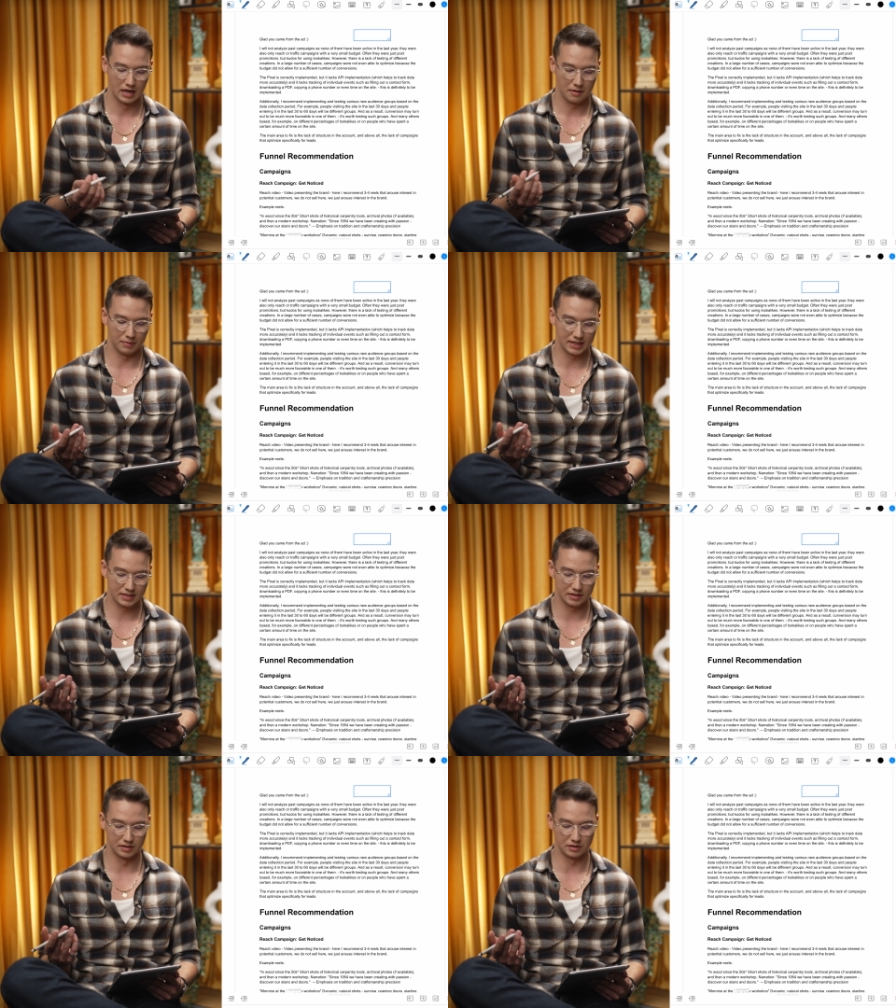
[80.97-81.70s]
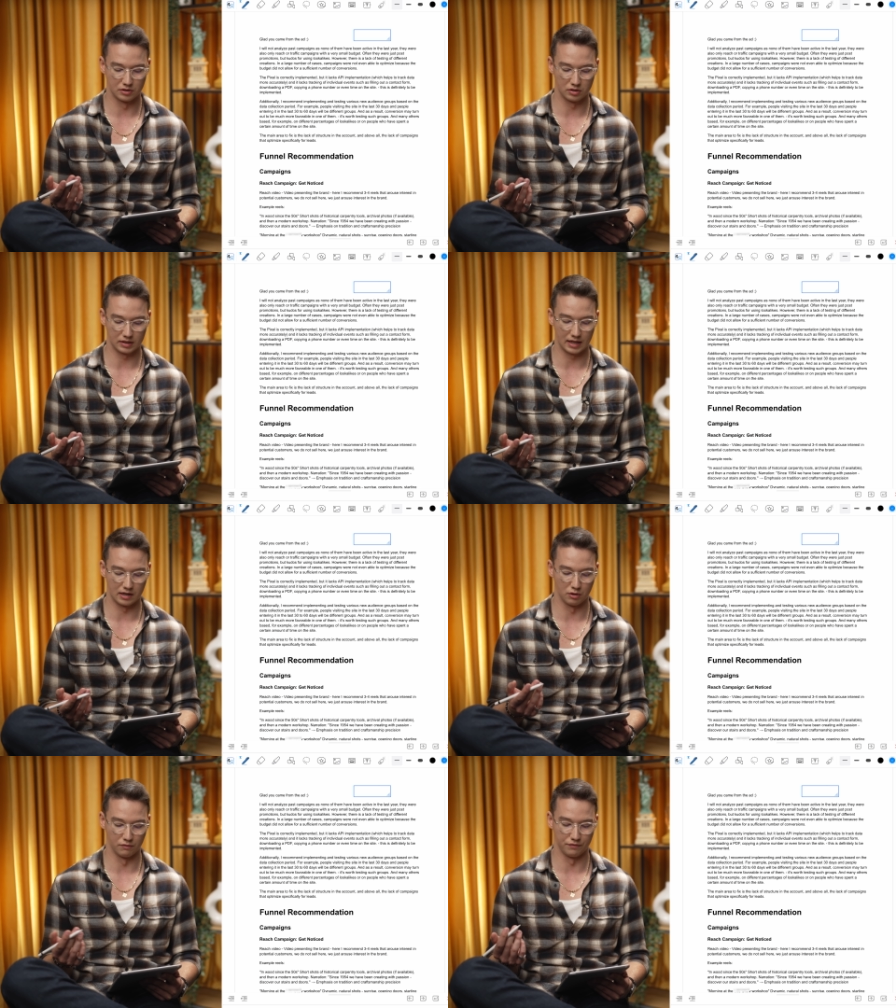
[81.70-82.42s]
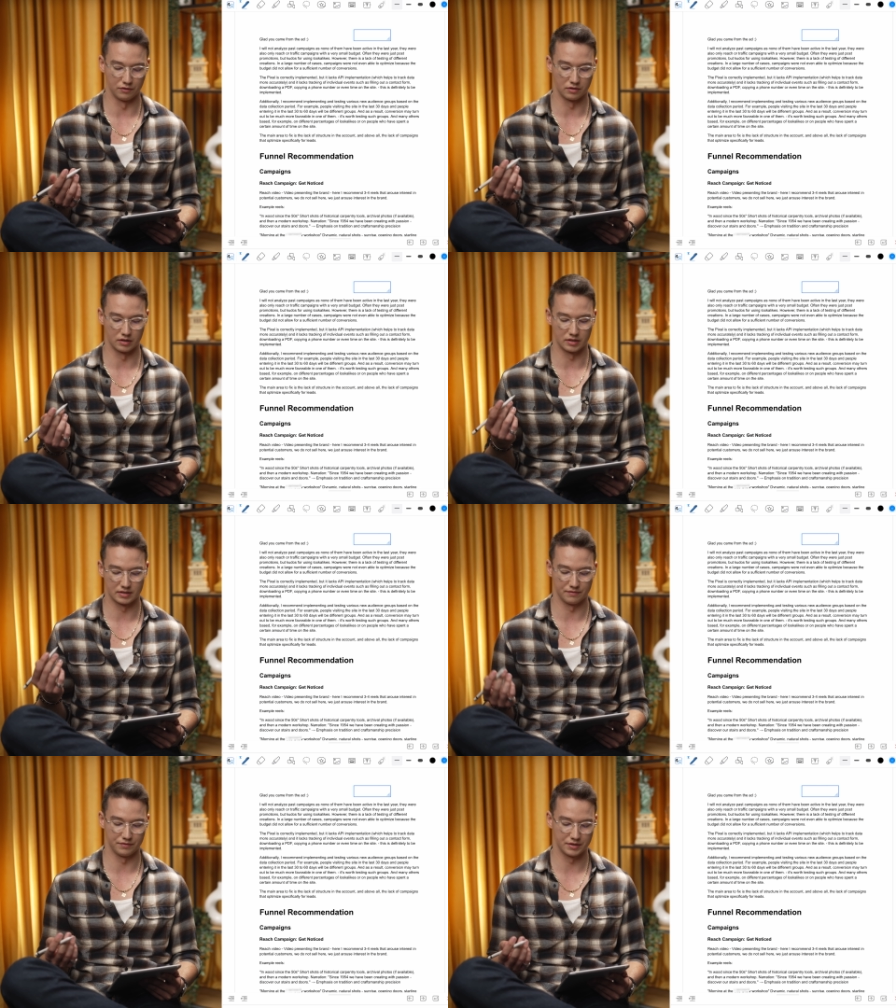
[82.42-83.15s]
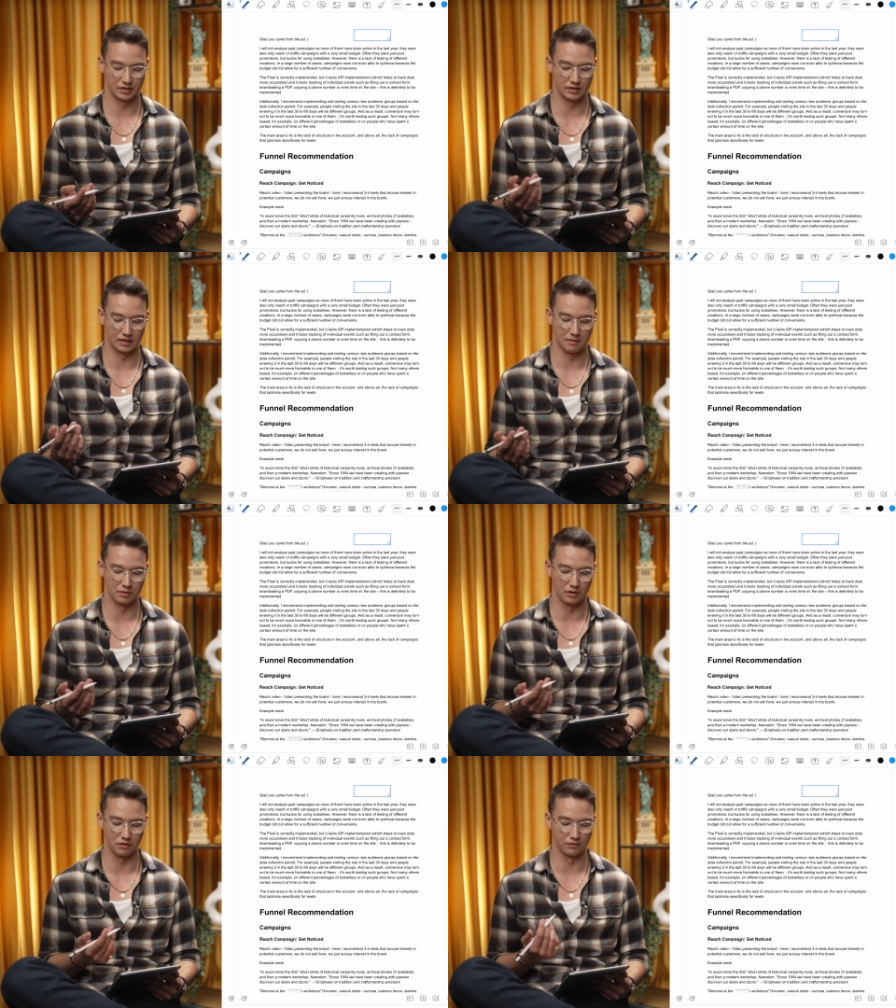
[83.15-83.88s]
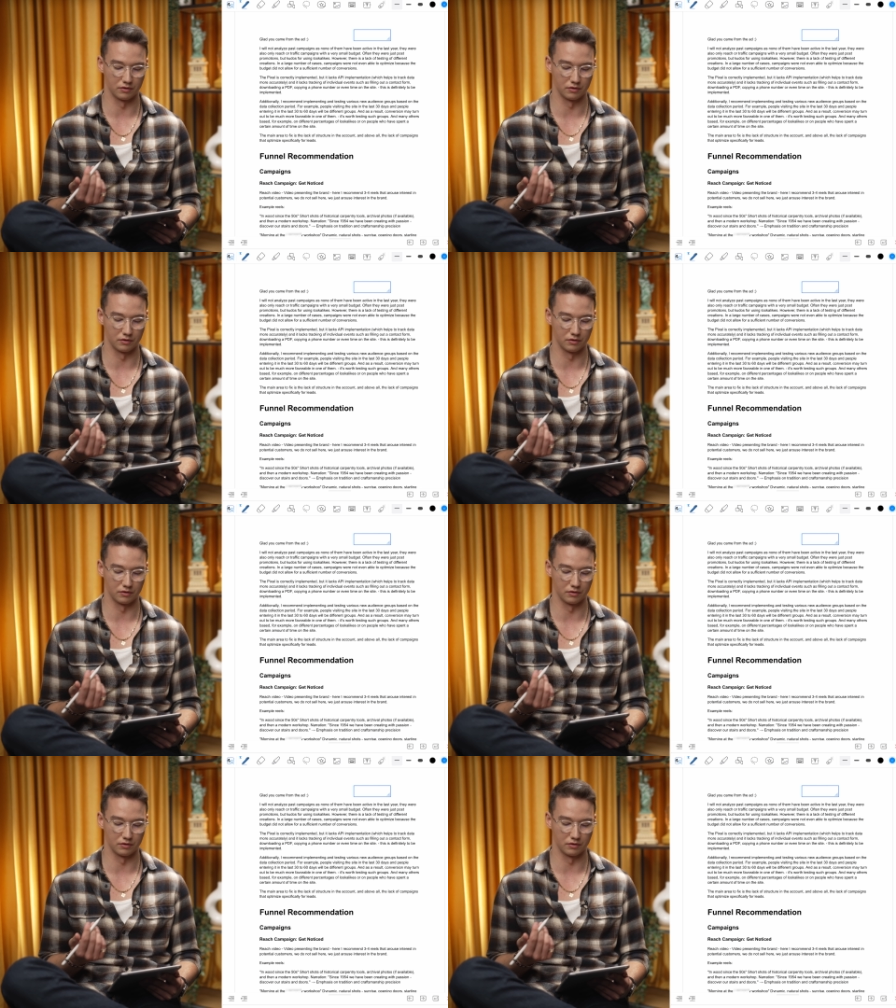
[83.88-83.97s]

budget did not allow for a sufficient number of